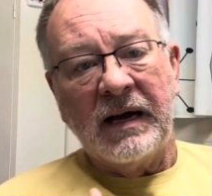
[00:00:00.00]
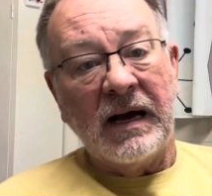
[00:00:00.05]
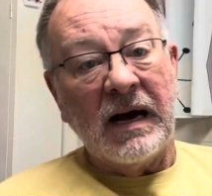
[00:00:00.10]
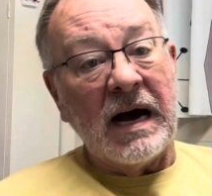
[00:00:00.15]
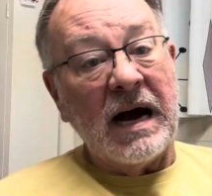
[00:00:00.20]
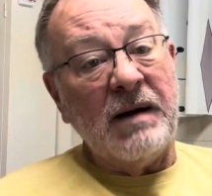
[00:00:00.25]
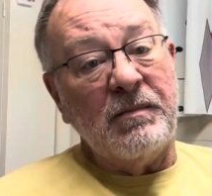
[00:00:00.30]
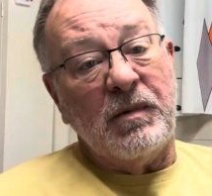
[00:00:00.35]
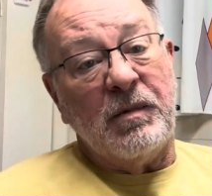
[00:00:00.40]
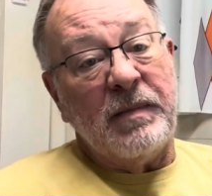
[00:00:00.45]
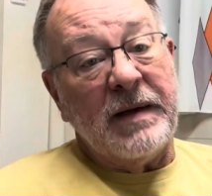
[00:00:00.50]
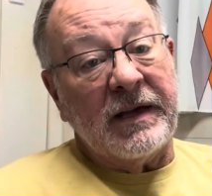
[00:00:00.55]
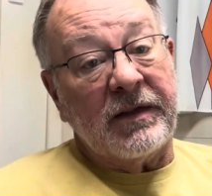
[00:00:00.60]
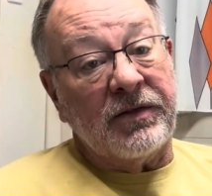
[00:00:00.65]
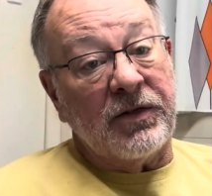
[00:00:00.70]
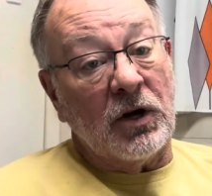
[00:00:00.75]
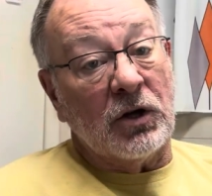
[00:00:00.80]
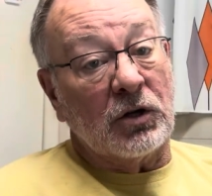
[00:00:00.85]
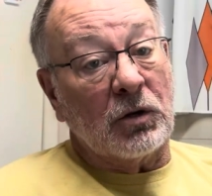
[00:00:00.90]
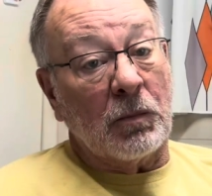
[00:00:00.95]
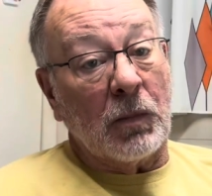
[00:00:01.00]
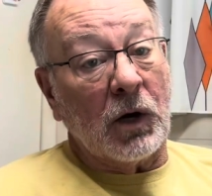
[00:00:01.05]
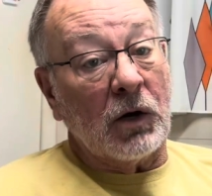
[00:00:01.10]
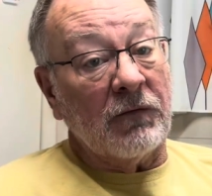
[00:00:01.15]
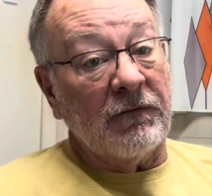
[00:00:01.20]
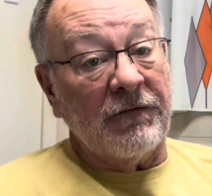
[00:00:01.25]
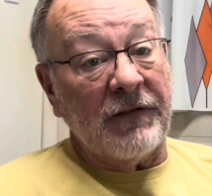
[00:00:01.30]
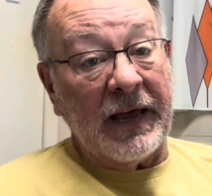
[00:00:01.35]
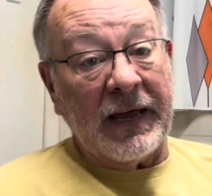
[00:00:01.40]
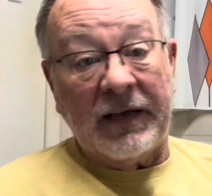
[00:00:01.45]
I'm a big Thunderbird
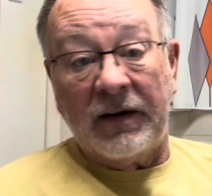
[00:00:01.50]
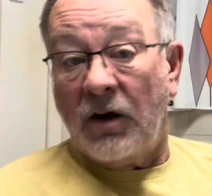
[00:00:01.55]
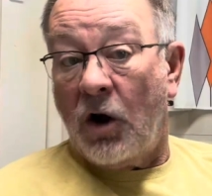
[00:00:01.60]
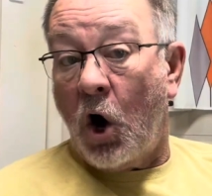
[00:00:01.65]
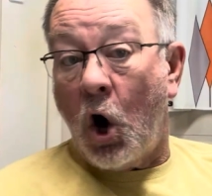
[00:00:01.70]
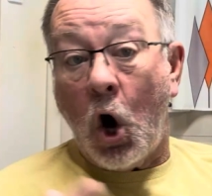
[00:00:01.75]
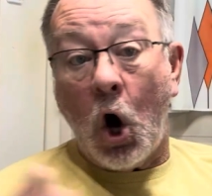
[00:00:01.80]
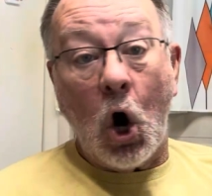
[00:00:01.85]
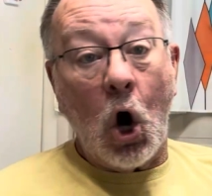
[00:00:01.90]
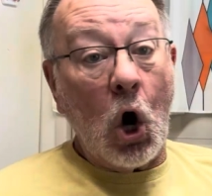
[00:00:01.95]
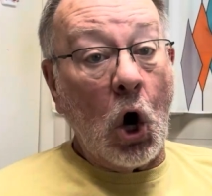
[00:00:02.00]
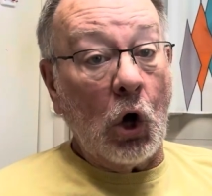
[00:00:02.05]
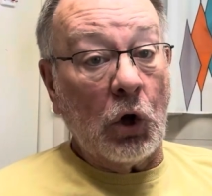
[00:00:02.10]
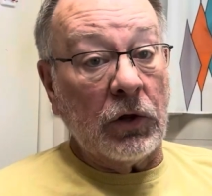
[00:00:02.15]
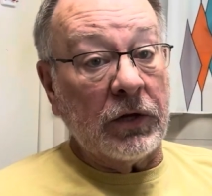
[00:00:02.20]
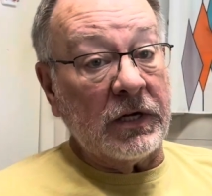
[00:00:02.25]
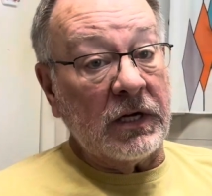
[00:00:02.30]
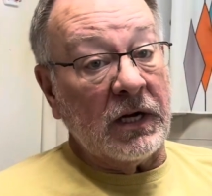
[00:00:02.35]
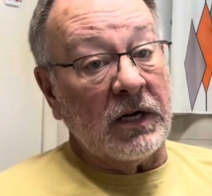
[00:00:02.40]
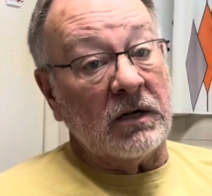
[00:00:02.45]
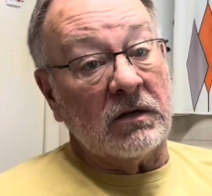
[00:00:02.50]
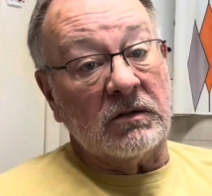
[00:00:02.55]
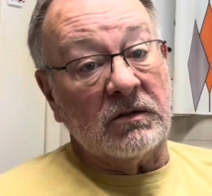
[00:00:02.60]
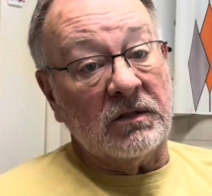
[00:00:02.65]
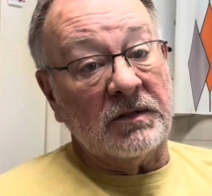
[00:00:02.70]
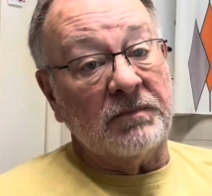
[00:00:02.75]
fan all the years,